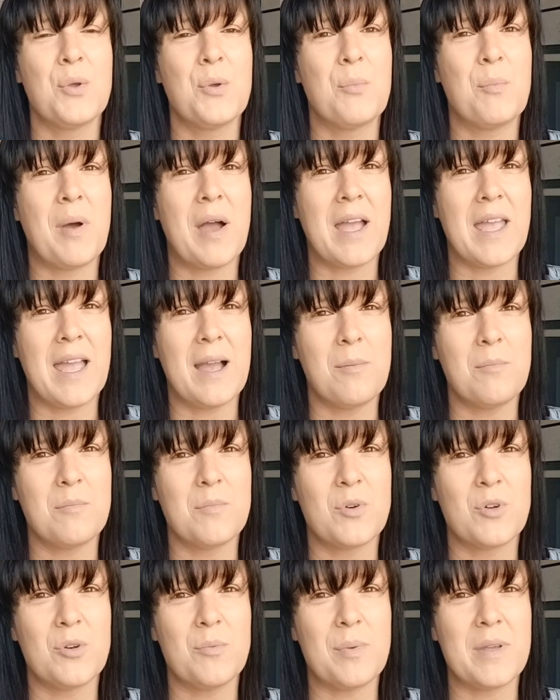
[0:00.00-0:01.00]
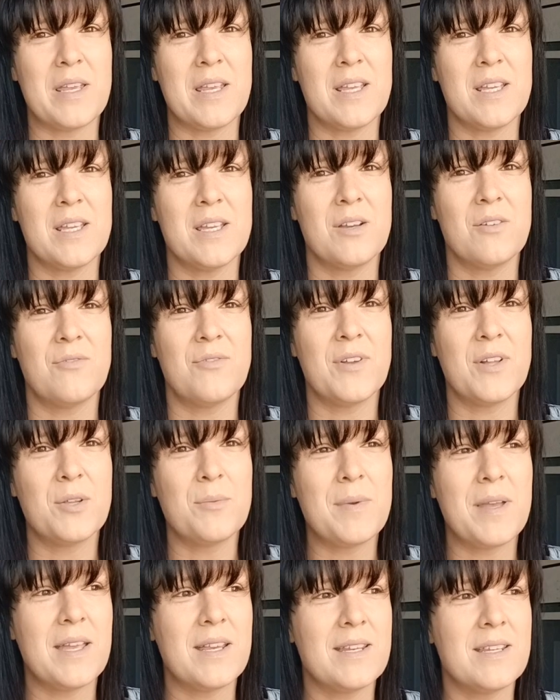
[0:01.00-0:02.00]
But I am going to be
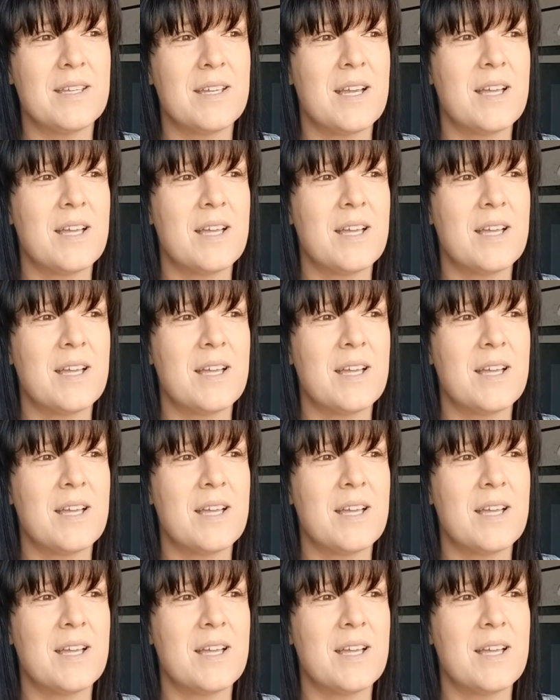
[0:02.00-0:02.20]
filming